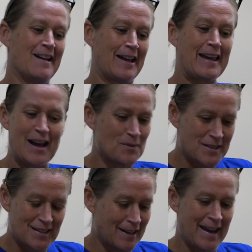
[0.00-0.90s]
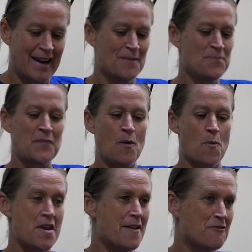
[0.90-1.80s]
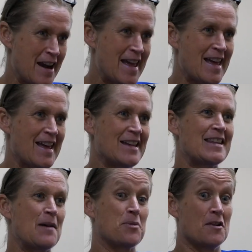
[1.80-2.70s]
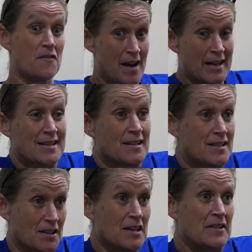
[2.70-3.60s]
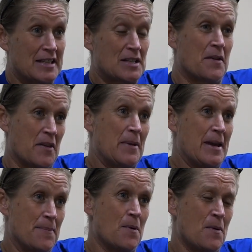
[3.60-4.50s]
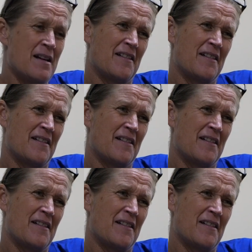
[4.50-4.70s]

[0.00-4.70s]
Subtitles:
counselling, whatever it is that provides a service to other people.